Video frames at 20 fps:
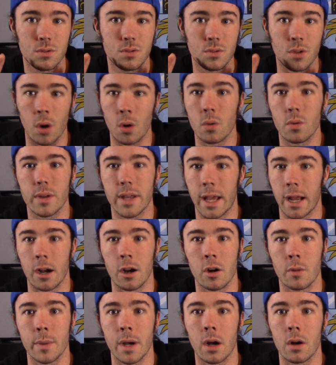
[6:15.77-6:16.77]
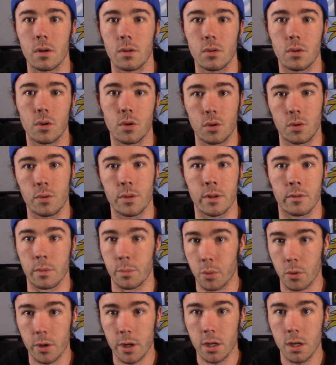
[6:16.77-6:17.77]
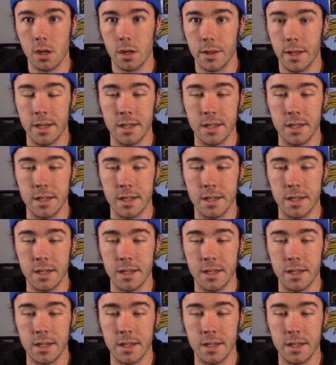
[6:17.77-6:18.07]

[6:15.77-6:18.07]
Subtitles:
don't care about who they're reporting on.